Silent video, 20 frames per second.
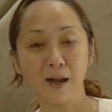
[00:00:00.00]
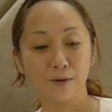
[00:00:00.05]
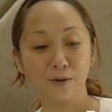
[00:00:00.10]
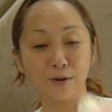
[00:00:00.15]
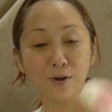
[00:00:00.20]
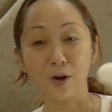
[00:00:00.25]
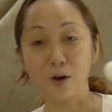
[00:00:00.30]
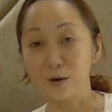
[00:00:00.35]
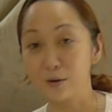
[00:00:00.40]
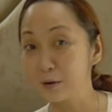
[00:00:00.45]

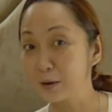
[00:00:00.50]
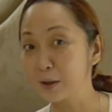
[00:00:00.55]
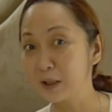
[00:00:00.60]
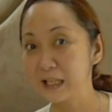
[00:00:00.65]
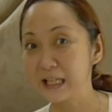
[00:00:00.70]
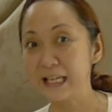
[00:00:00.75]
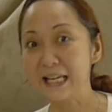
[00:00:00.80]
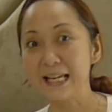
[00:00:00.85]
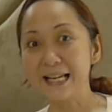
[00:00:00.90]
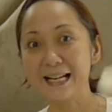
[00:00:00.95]

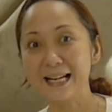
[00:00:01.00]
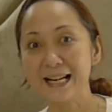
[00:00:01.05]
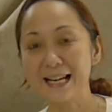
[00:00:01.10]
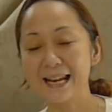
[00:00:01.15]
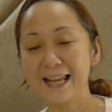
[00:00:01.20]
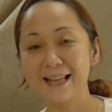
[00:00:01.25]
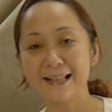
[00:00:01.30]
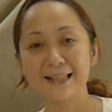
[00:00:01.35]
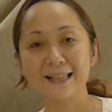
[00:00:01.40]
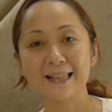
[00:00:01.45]
thoroughly
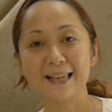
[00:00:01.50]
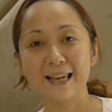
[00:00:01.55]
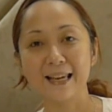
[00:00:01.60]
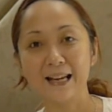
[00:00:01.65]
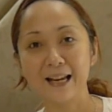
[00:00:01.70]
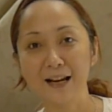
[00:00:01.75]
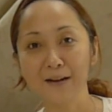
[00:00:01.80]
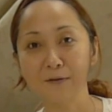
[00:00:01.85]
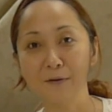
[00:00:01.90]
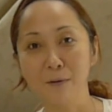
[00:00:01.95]
cleansing
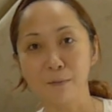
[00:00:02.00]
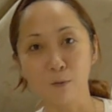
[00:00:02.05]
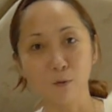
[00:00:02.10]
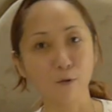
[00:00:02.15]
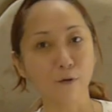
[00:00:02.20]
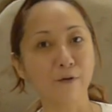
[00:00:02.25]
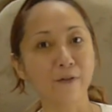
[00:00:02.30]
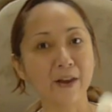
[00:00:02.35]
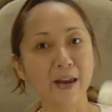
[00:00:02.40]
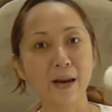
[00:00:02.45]
and
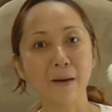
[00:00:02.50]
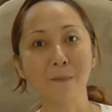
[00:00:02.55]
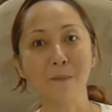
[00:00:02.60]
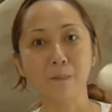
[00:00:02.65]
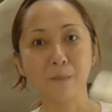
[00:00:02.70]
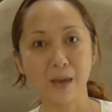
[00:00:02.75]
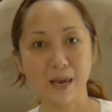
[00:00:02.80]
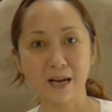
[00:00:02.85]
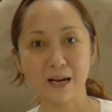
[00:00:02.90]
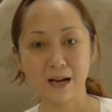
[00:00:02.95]

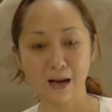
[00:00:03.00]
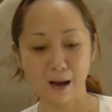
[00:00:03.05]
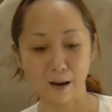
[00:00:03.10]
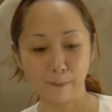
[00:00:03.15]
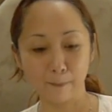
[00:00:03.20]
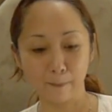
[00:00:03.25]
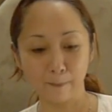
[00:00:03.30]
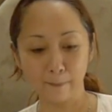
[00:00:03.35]
removing makeup